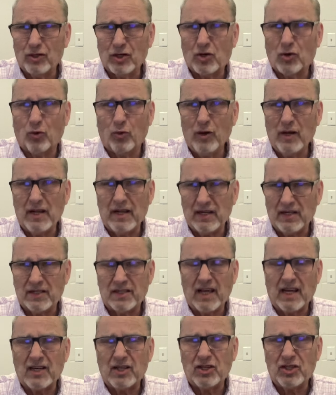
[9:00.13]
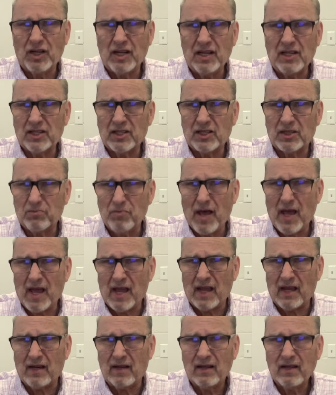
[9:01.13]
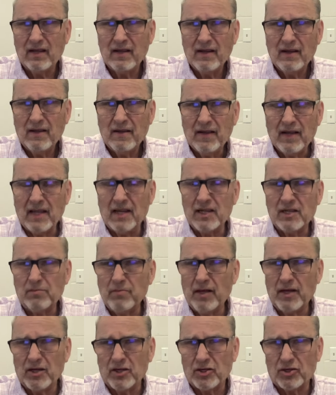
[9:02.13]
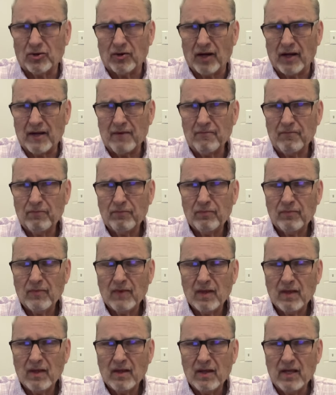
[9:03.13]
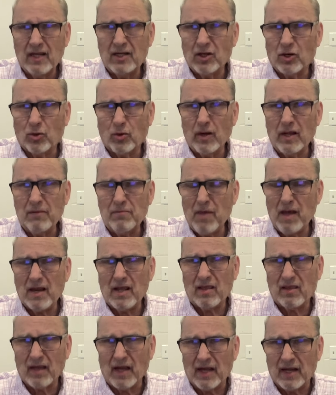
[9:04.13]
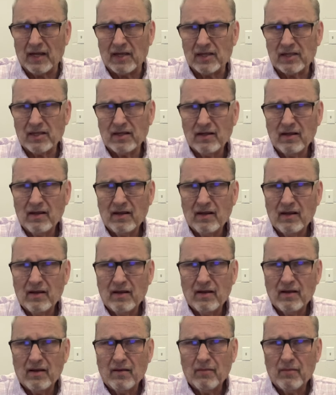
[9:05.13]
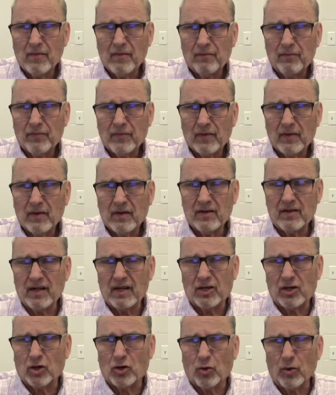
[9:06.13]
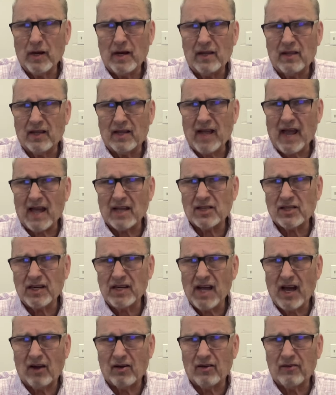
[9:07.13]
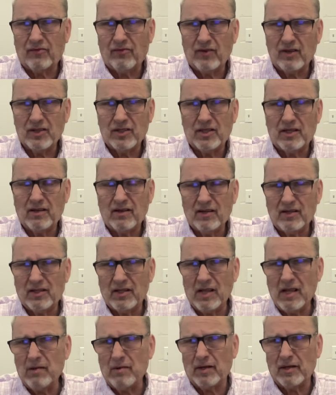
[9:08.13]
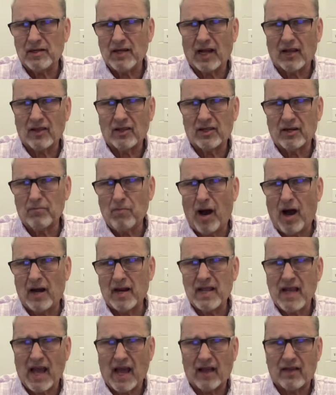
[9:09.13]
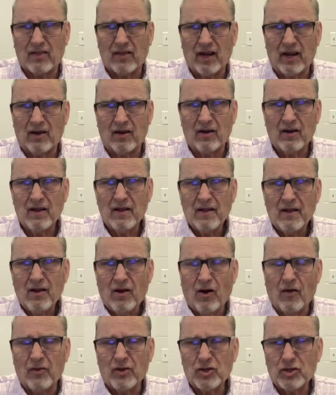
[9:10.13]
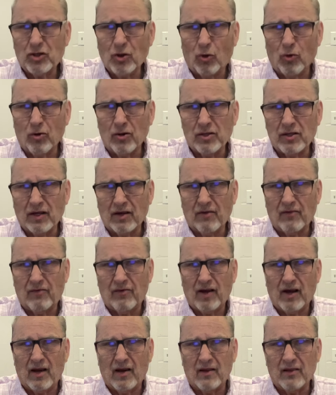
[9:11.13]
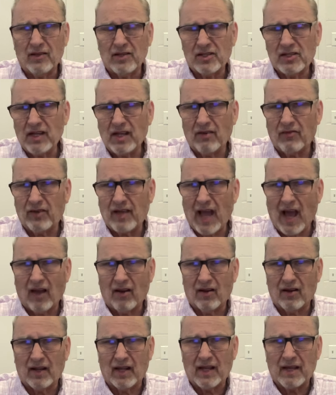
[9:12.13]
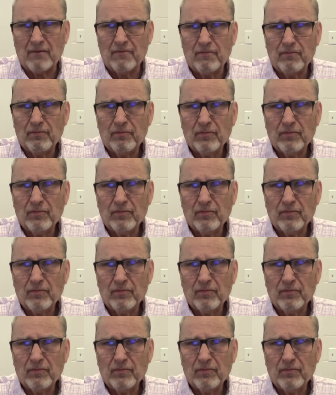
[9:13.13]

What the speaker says: decrees that Jesus made in his ministry. He decreed many things. He decreed the casting out of demons, out of the demoniac there on the shores of the Sea of Galilee.